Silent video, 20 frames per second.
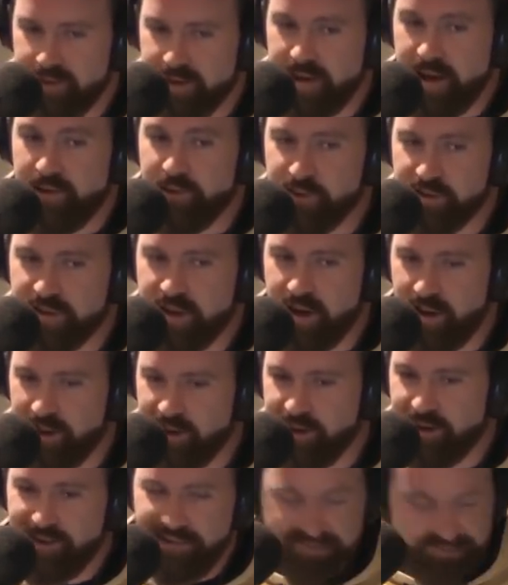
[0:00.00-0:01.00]
devil's
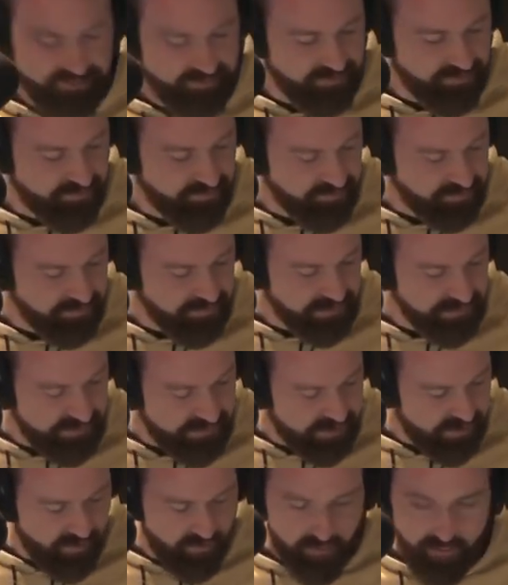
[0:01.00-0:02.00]
color. wow.
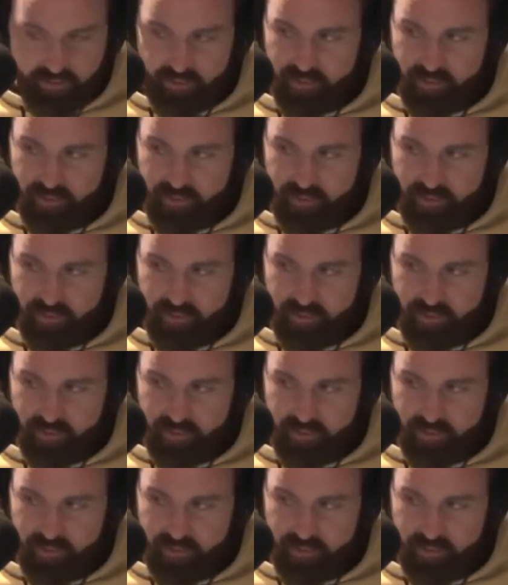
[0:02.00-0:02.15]
Um,